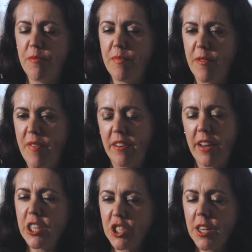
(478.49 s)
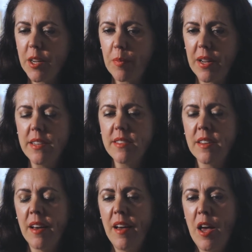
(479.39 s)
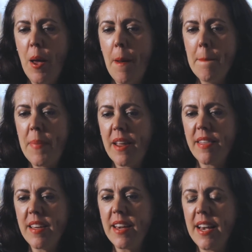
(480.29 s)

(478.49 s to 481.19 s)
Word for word: the foundation in place. But I think